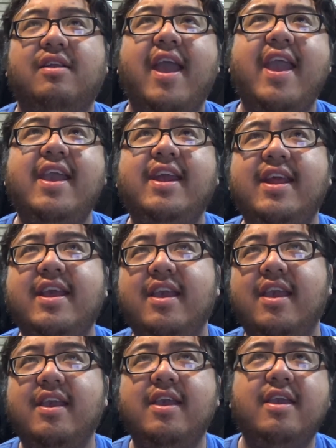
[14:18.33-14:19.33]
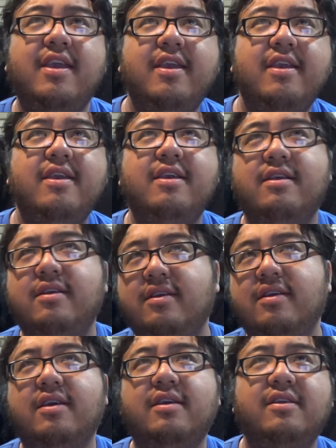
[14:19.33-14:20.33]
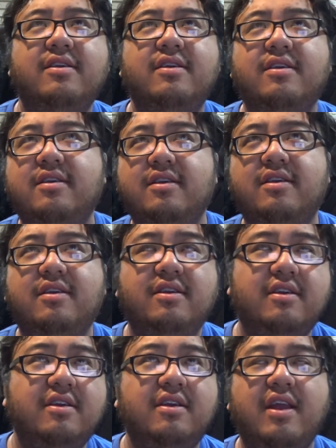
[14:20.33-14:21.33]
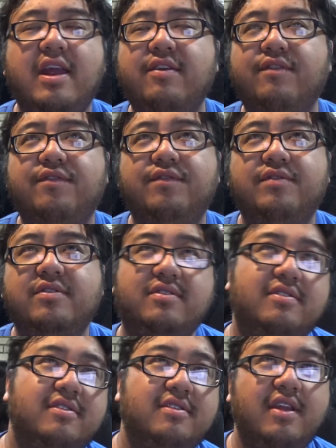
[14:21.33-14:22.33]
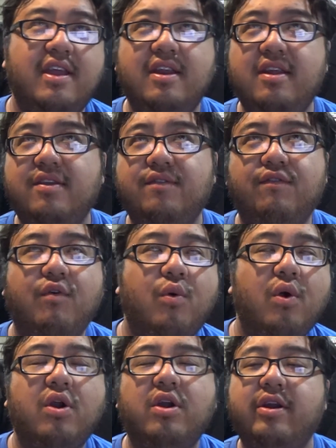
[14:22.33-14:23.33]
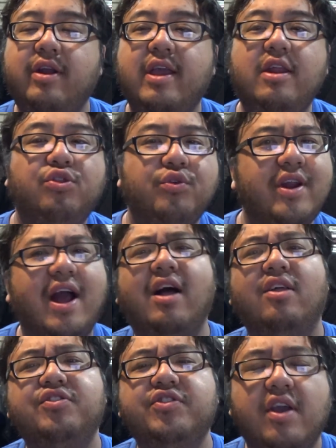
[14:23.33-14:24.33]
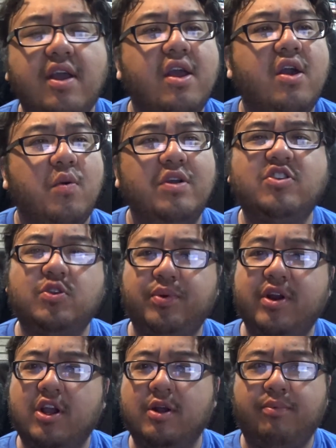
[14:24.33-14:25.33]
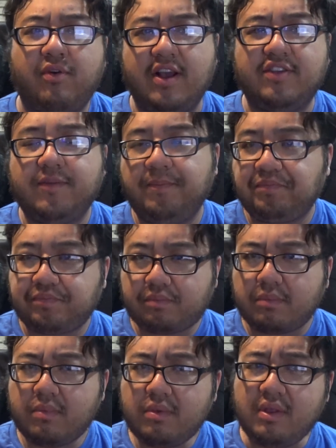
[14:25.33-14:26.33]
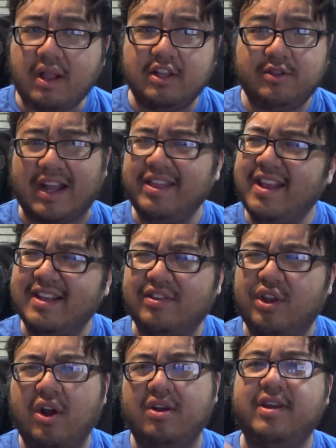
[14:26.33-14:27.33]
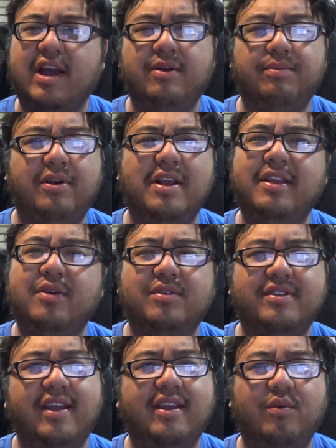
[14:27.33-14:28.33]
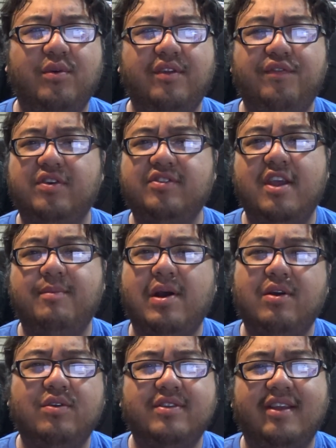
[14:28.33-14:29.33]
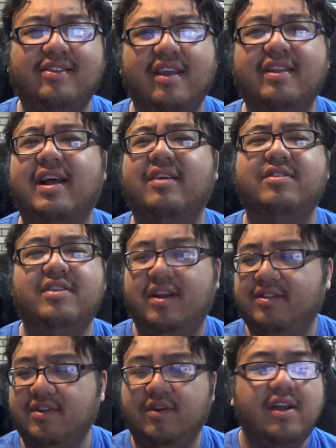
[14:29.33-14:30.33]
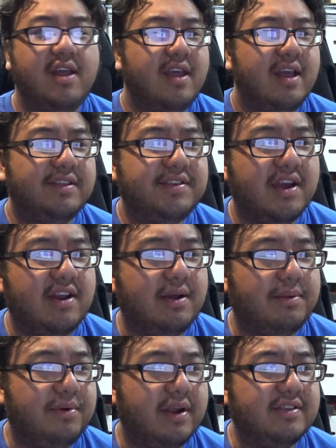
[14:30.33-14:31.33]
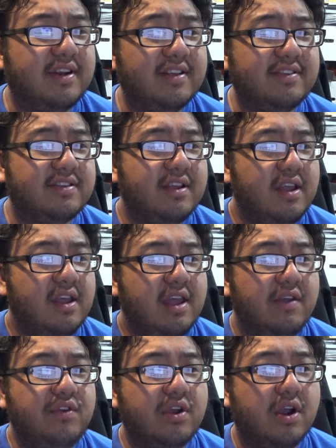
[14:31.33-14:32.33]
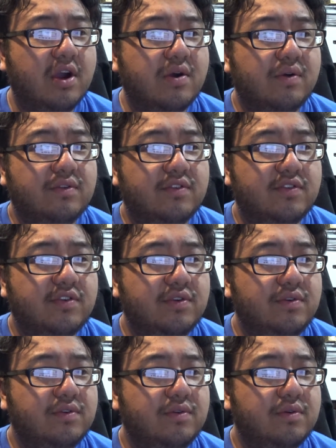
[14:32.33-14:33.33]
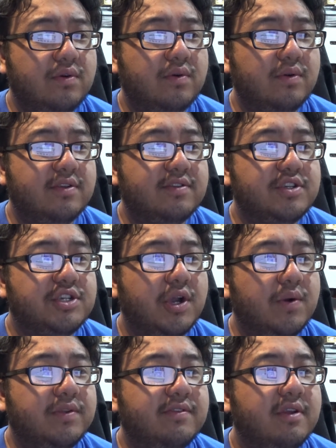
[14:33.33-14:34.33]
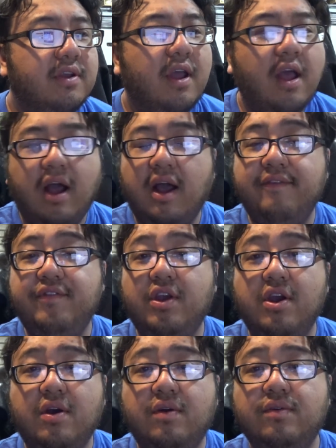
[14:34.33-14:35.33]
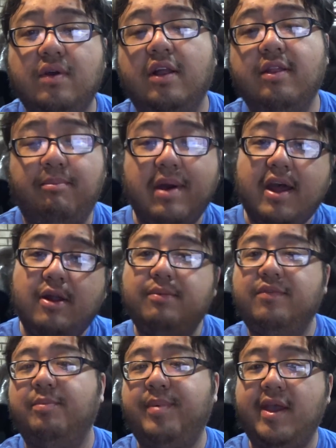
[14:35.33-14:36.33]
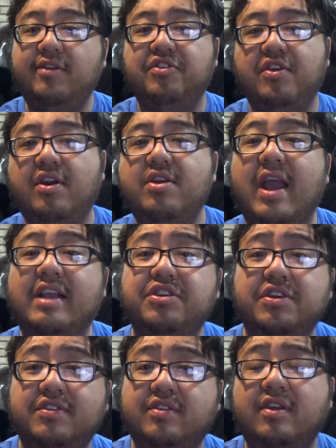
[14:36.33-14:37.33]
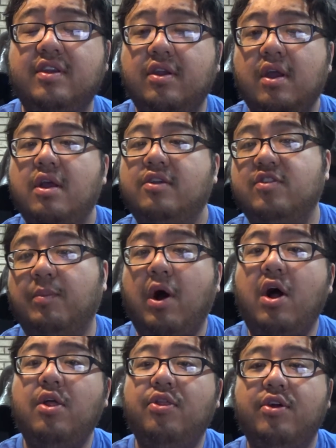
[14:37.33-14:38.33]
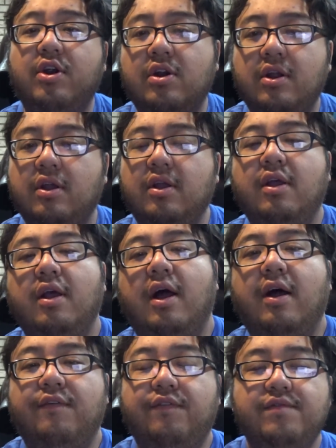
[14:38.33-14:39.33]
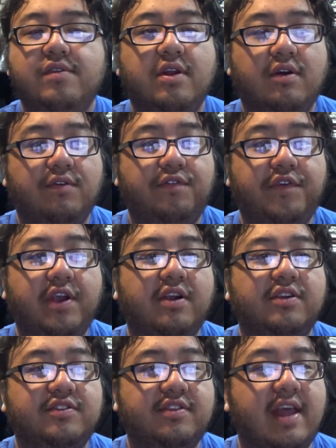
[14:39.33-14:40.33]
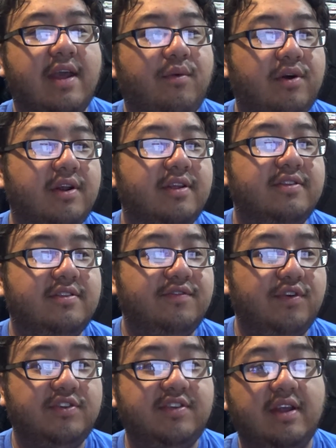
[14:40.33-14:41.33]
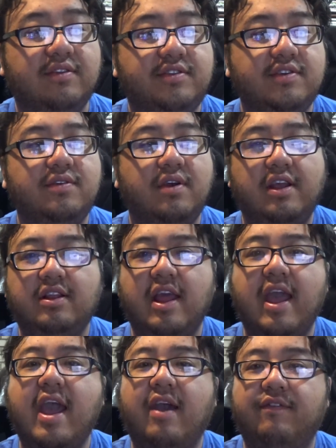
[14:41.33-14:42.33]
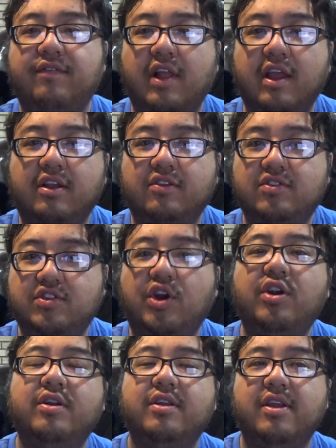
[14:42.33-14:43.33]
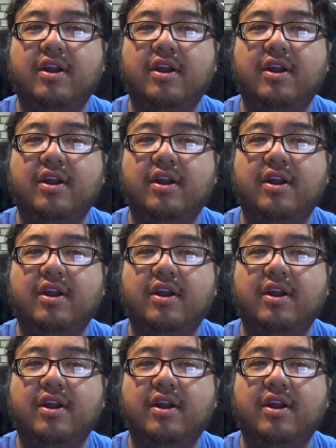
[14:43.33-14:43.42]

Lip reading: 83 dollars, which is a pretty good price. I think it's gone down in price. I think it was like, when it first came out, it was like 10,000 yen, so it's gone down in price. It does, if you go to, it doesn't show it. If you go on the bottom of the page there, you actually can see some other figures. That one is for sale too. They have like certain,